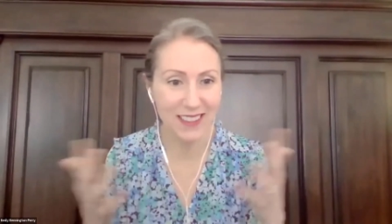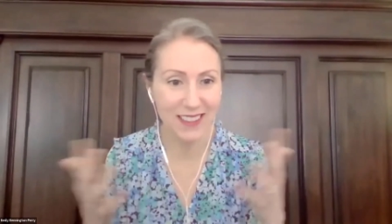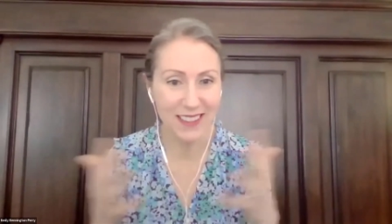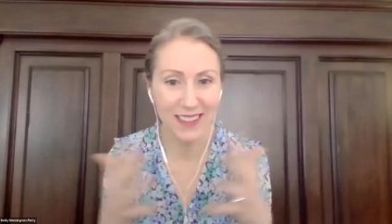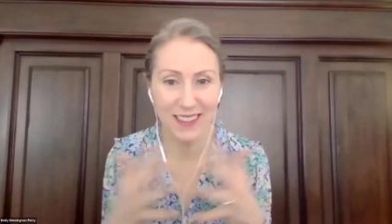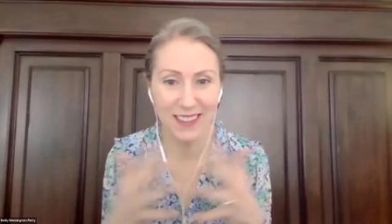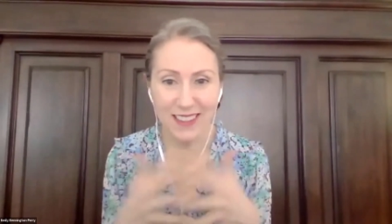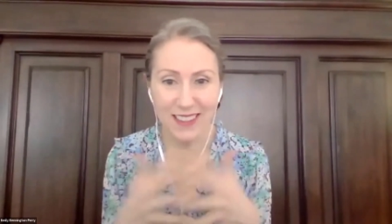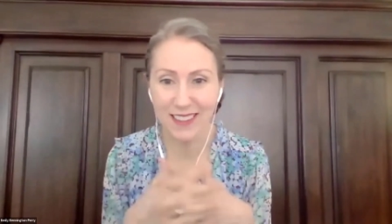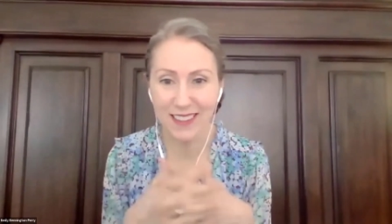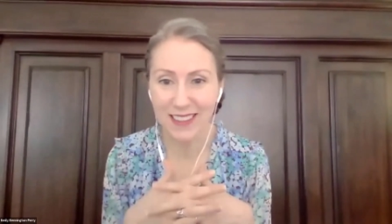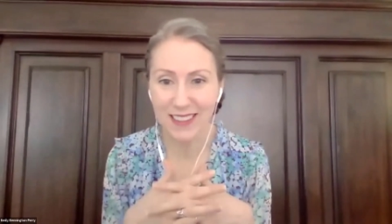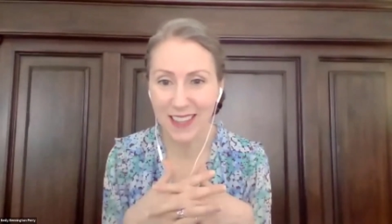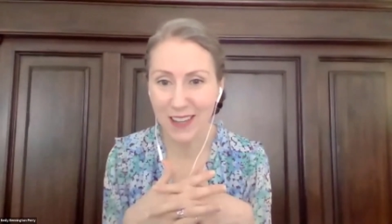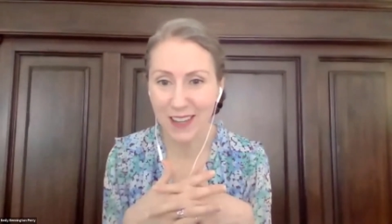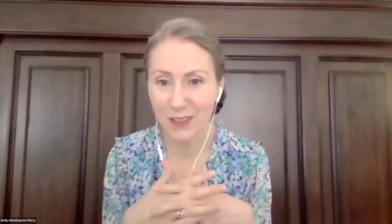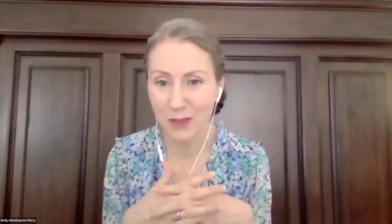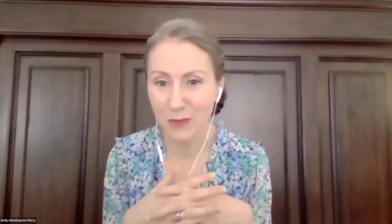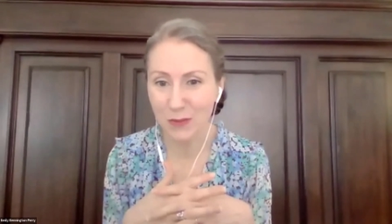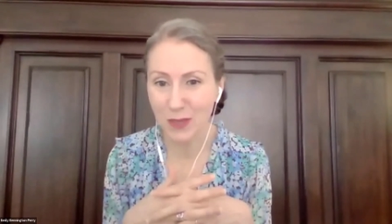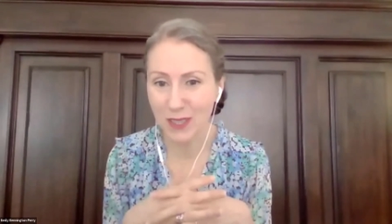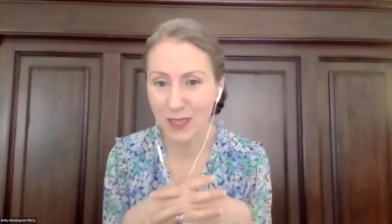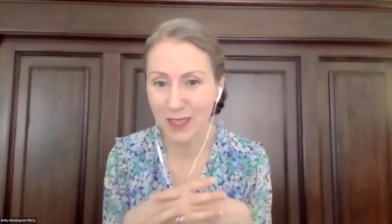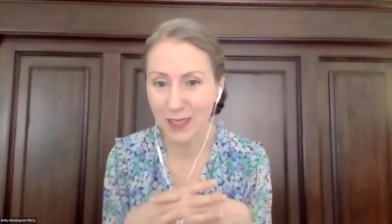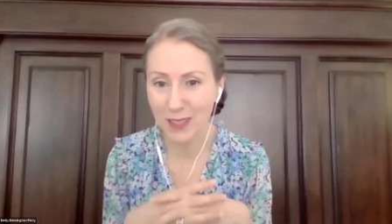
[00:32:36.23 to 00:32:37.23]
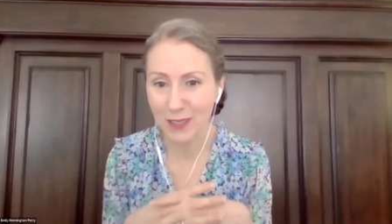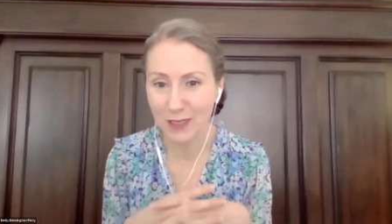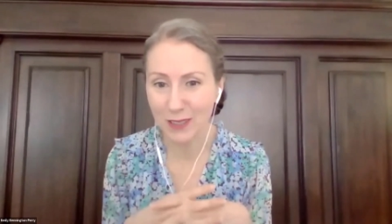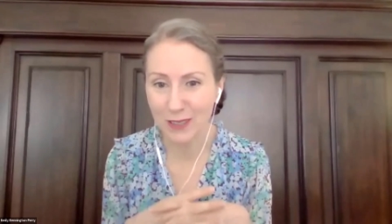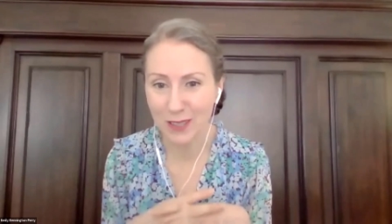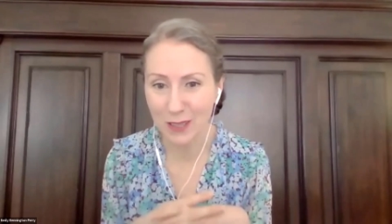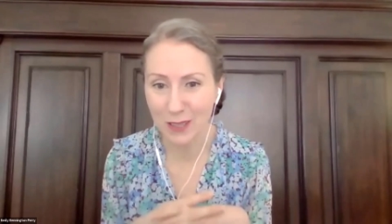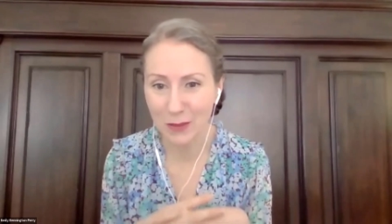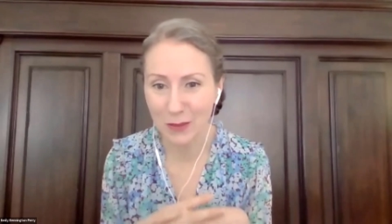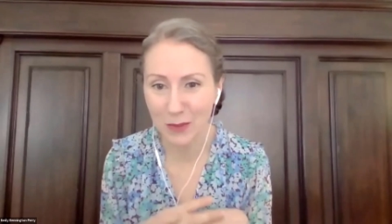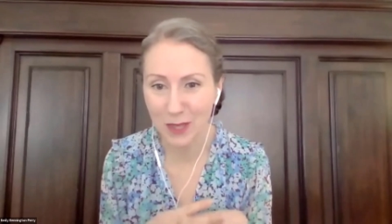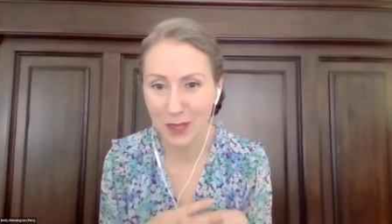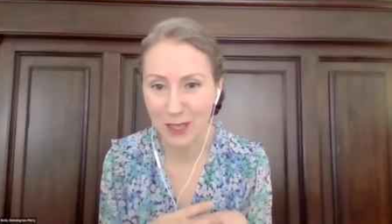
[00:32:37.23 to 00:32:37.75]
then that would be the
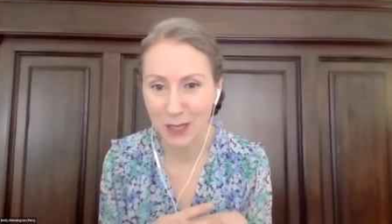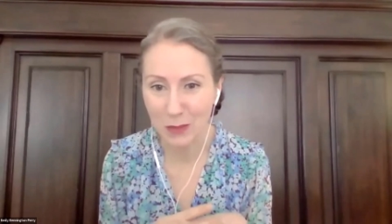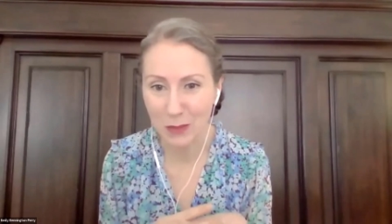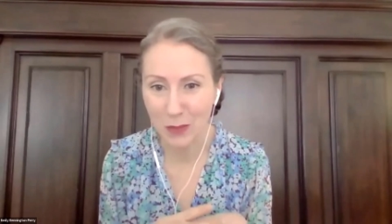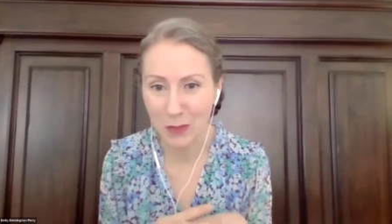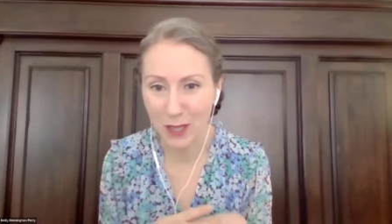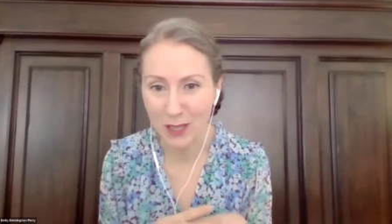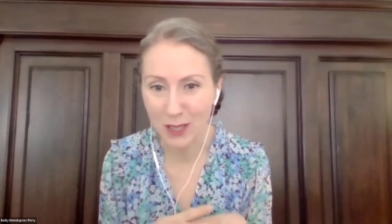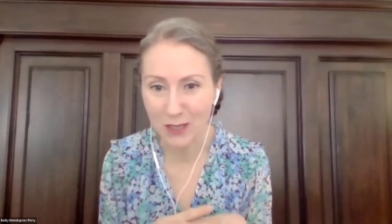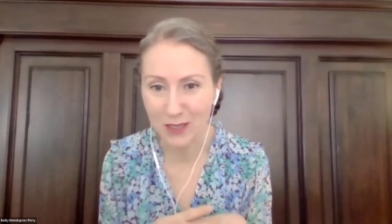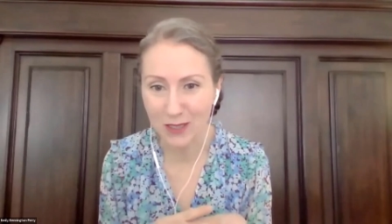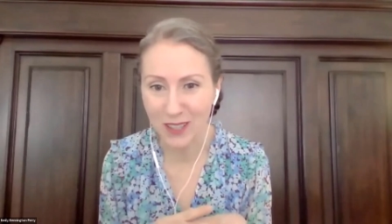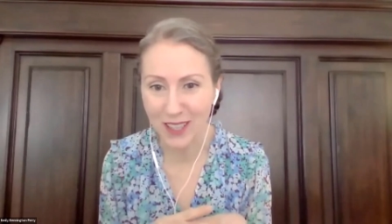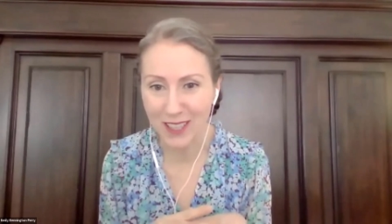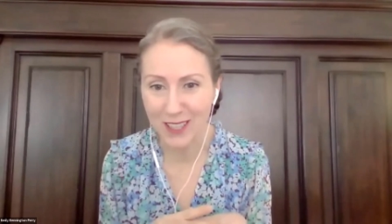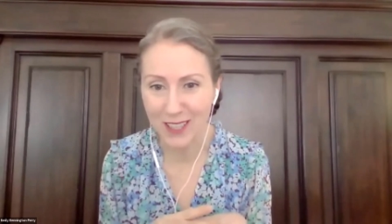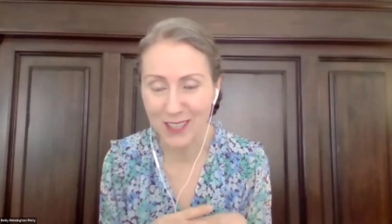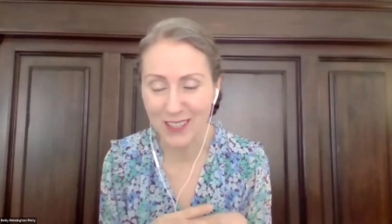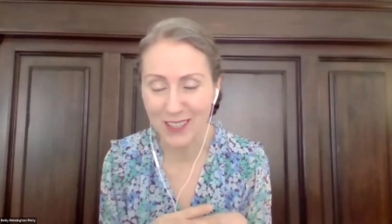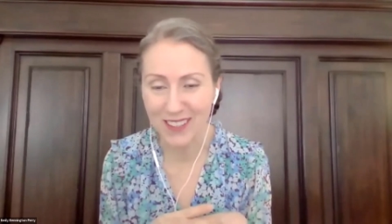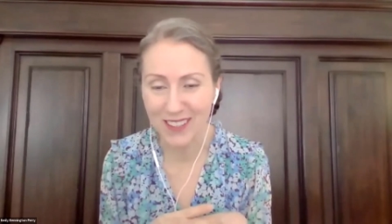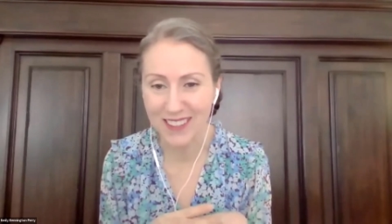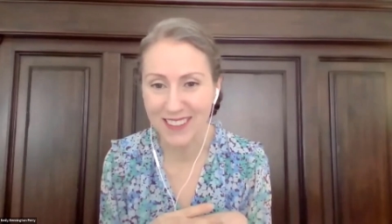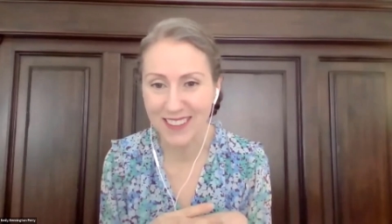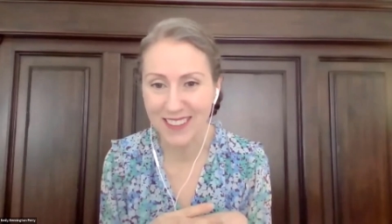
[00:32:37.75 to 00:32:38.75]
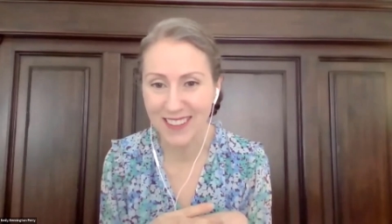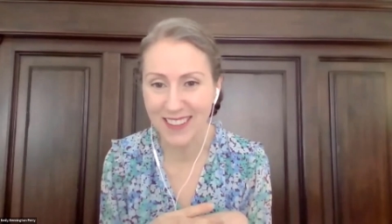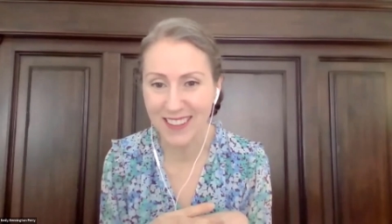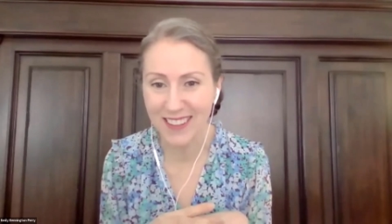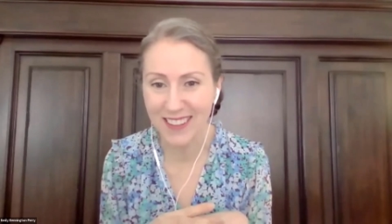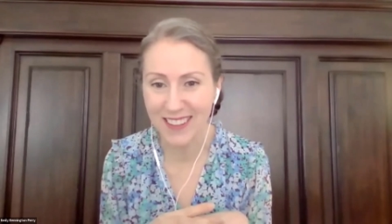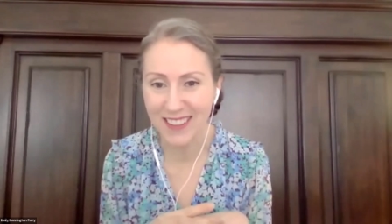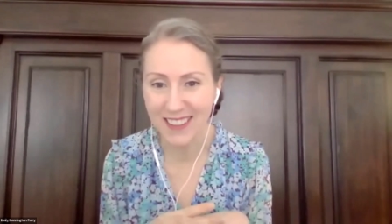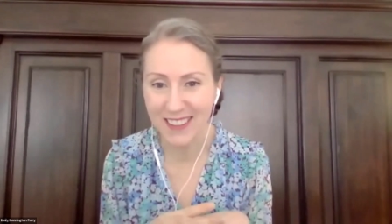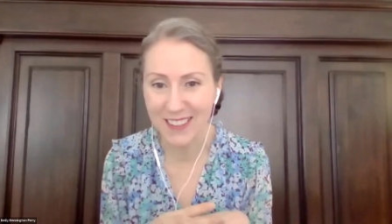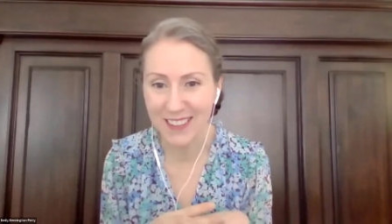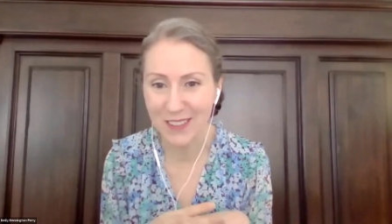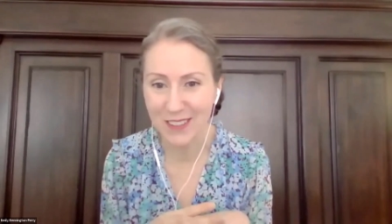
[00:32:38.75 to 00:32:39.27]
ultimate special agent
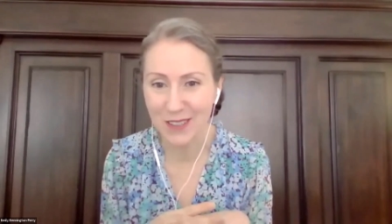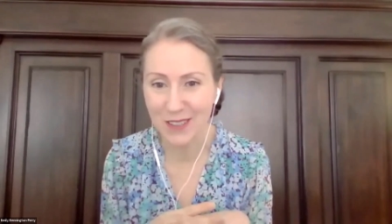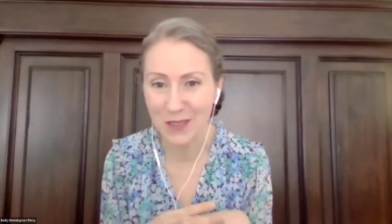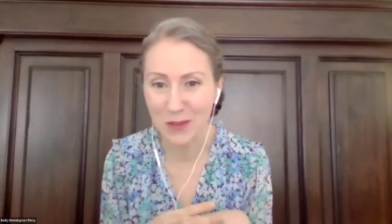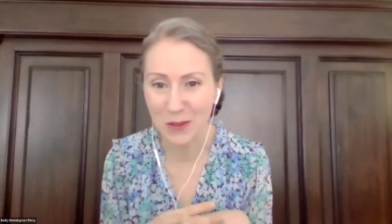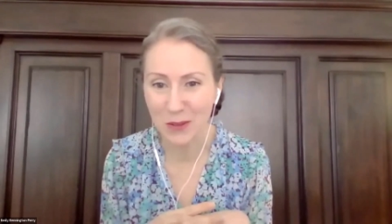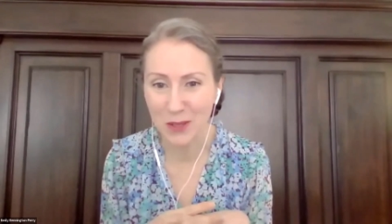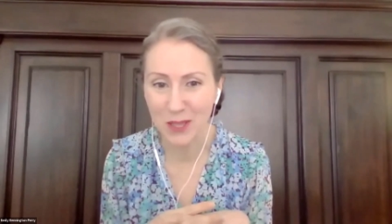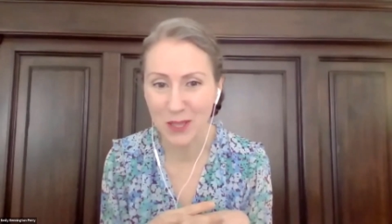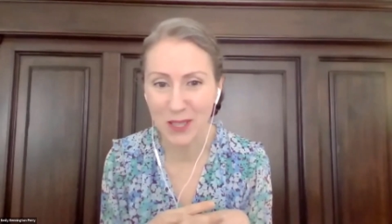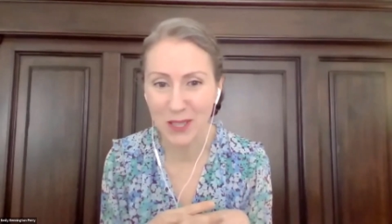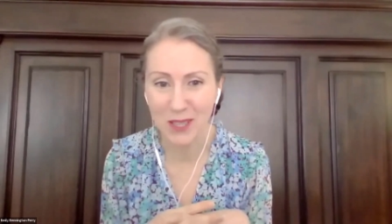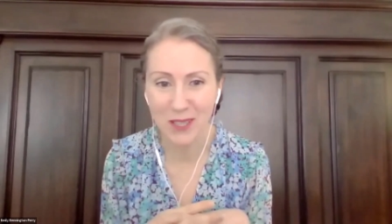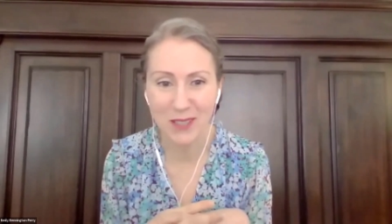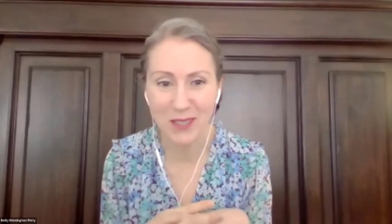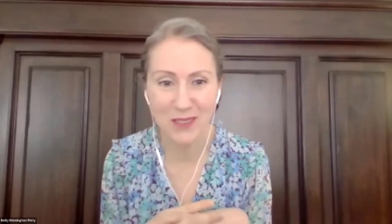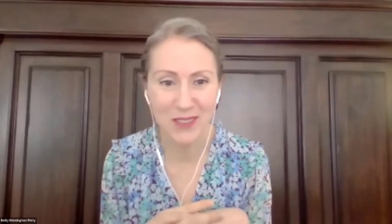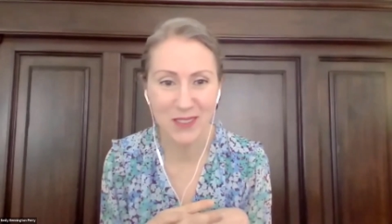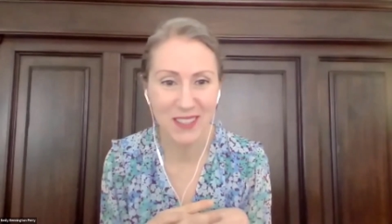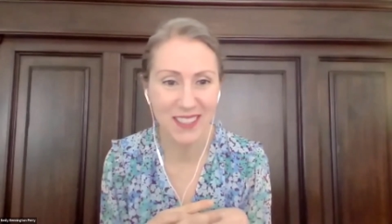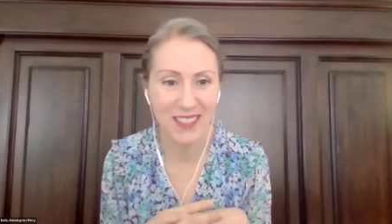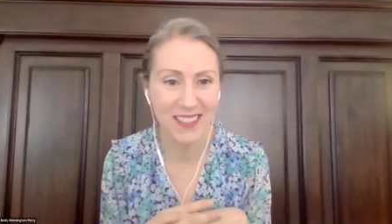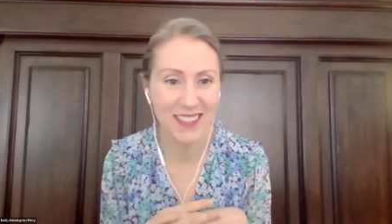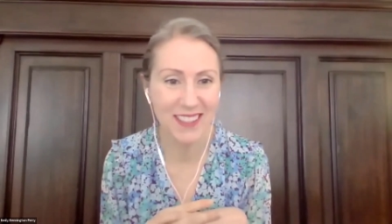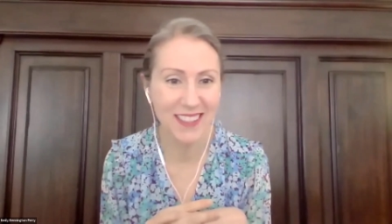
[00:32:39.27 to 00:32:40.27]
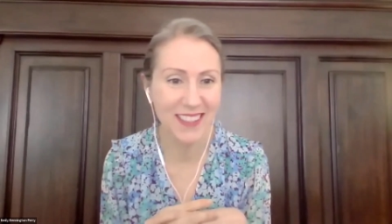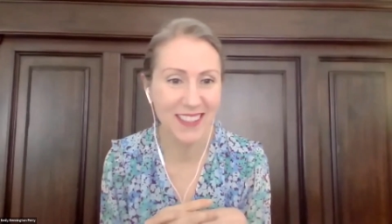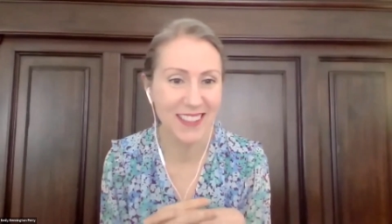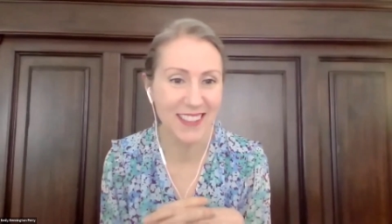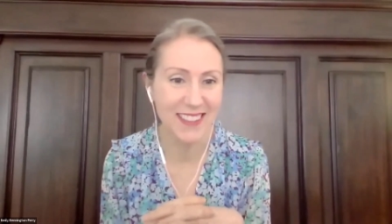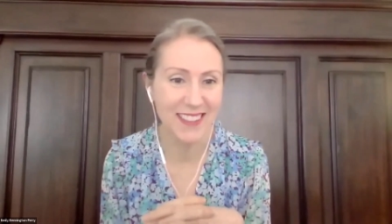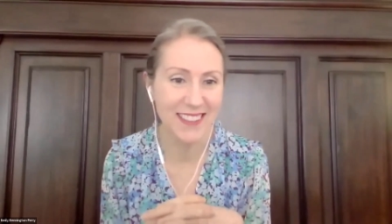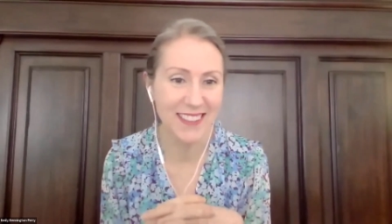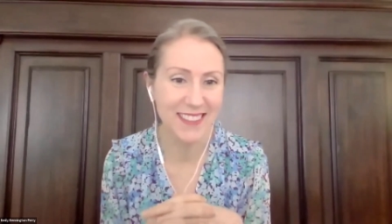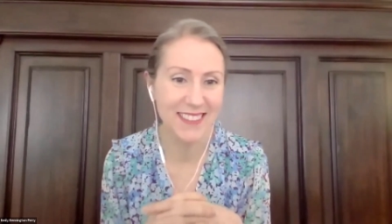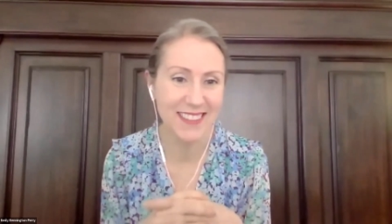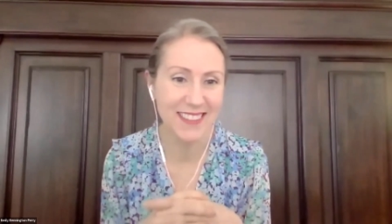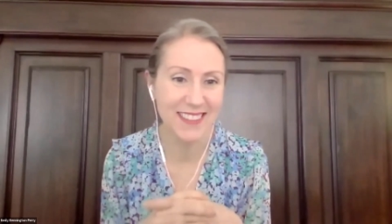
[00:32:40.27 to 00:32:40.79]
in the world, wouldn't it?